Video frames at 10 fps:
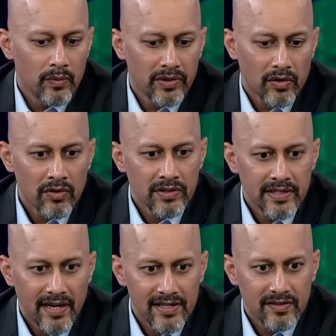with the early
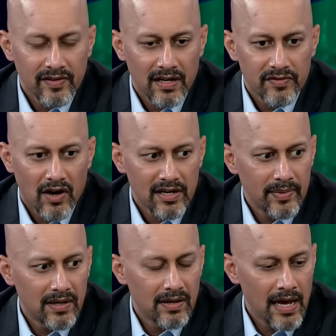days of kind of talking
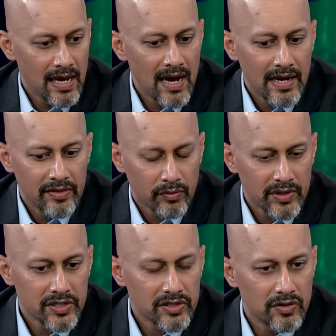about AI and the
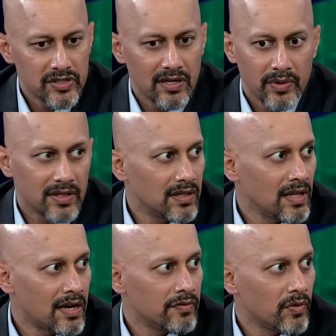risk associated with it, a
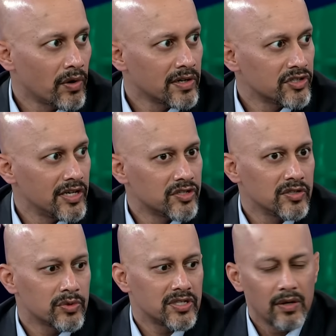lot of organizations
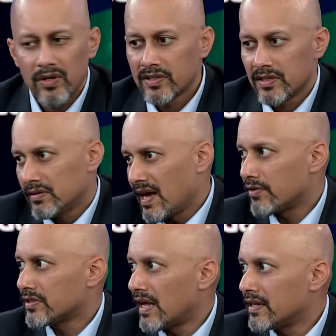were saying, well, how
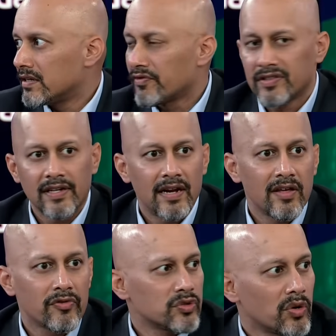is it any different than any
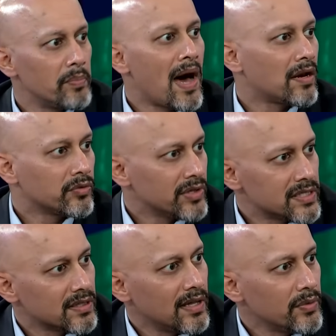other sort of model
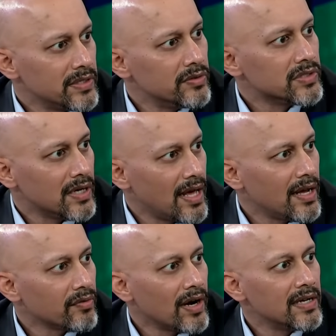risk that we do today,
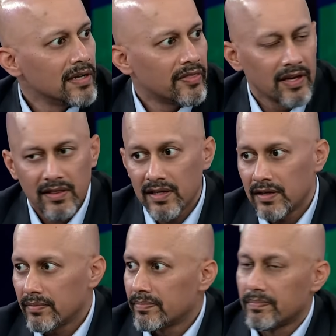right? And I think
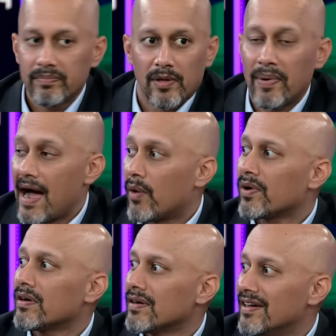the power